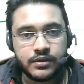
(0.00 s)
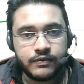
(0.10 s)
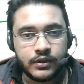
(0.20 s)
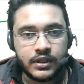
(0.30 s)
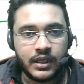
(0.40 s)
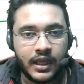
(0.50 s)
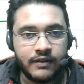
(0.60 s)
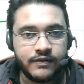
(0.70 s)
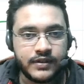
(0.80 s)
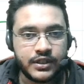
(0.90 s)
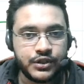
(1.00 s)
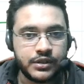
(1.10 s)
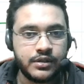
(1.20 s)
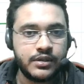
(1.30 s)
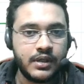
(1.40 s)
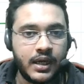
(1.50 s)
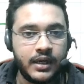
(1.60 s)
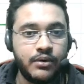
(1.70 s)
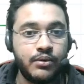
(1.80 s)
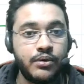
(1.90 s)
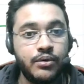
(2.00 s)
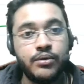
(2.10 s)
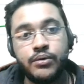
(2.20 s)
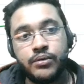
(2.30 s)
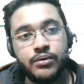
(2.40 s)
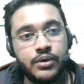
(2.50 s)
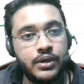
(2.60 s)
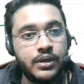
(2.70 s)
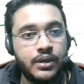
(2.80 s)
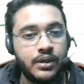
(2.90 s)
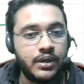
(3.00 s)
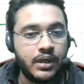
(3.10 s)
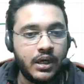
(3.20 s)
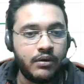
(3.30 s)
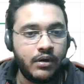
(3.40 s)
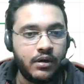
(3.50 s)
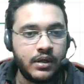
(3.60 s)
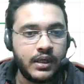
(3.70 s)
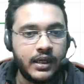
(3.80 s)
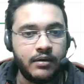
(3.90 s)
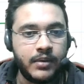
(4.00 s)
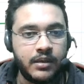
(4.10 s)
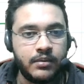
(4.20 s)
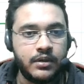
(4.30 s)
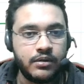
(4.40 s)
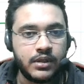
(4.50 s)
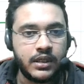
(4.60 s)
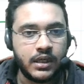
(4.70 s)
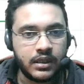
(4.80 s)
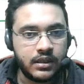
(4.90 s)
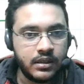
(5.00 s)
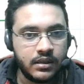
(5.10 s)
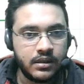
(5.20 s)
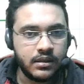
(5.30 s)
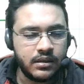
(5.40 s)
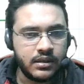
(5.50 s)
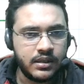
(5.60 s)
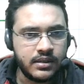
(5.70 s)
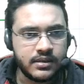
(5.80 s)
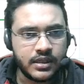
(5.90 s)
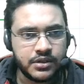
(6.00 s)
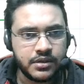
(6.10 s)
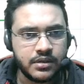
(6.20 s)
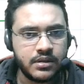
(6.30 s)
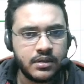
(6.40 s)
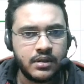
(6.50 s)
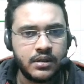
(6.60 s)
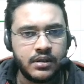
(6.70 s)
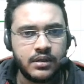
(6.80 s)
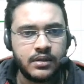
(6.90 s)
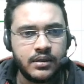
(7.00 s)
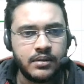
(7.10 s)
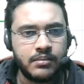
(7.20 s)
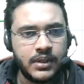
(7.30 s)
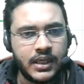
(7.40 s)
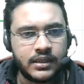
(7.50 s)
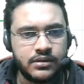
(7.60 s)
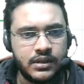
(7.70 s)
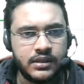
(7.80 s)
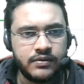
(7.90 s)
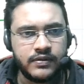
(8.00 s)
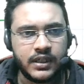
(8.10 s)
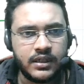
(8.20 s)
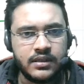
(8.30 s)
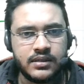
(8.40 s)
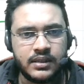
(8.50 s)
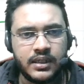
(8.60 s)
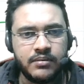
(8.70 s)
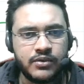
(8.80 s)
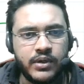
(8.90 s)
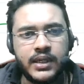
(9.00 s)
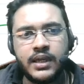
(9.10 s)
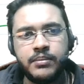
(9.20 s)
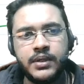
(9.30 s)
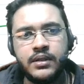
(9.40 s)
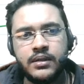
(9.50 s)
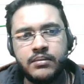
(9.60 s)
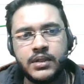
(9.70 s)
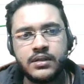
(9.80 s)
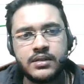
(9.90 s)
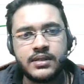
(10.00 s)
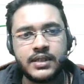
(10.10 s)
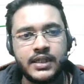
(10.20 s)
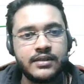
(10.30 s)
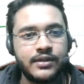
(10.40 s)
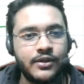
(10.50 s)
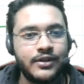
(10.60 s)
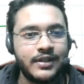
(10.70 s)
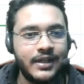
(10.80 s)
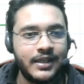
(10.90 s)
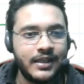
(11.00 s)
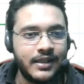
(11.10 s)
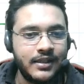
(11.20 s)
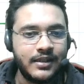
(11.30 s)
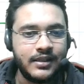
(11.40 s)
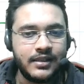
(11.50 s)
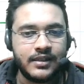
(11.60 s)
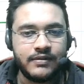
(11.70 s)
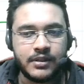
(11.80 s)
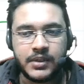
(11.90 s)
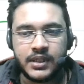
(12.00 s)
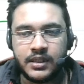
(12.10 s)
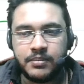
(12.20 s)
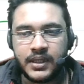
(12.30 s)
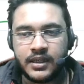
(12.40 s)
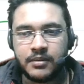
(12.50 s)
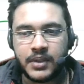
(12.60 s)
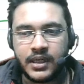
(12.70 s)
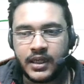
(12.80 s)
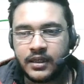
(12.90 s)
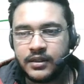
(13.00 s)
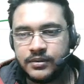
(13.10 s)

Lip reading: for the live sessions. I don't know how long I'll be able to conduct these sessions. But actually the fact is that I'm quite happy because the settings are not really giving me any pain in my neck.